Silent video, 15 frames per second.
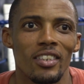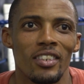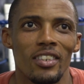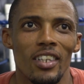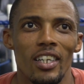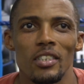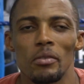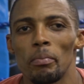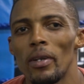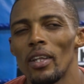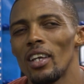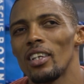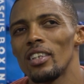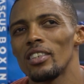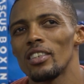it does
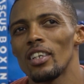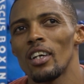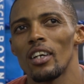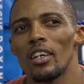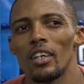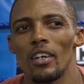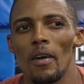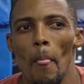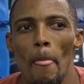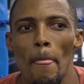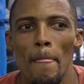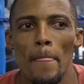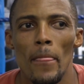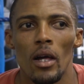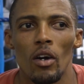play.
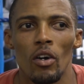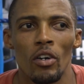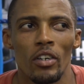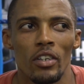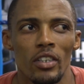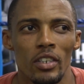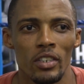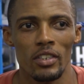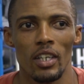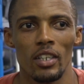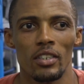The